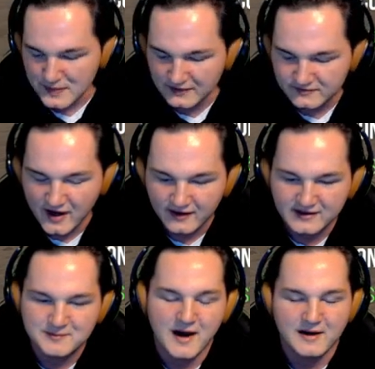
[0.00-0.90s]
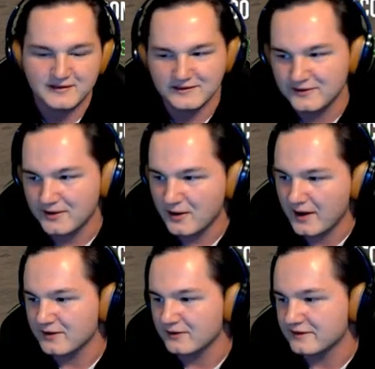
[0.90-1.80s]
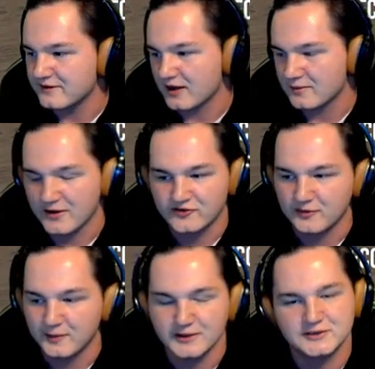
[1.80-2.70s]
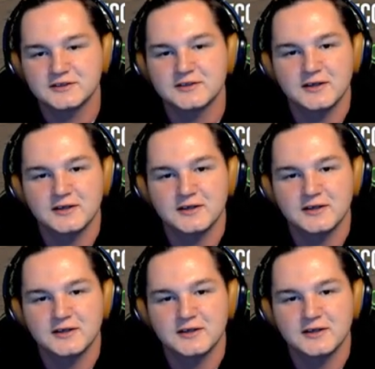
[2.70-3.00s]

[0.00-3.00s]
I'm talking about it. You know, I can only talk about so much.